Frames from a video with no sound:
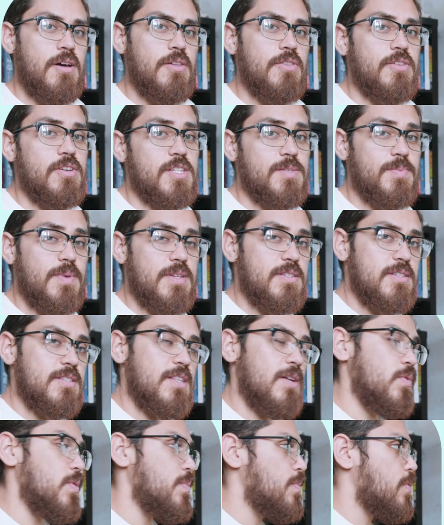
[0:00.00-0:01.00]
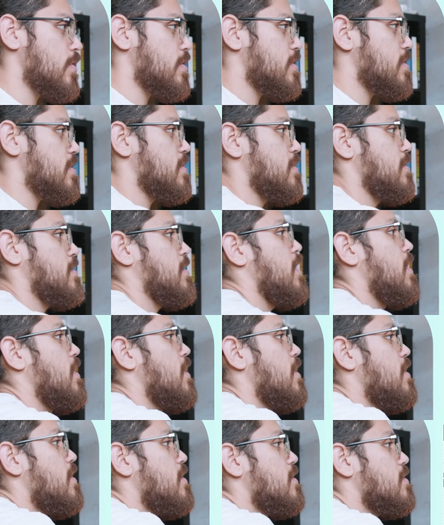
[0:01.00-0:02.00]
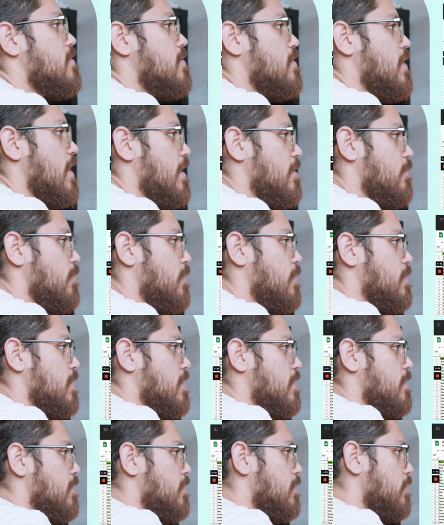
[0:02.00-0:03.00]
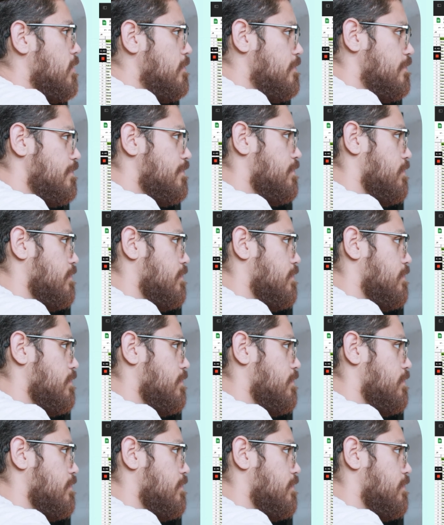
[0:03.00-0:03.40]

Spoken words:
on the expenses that we purchased. So now what we can do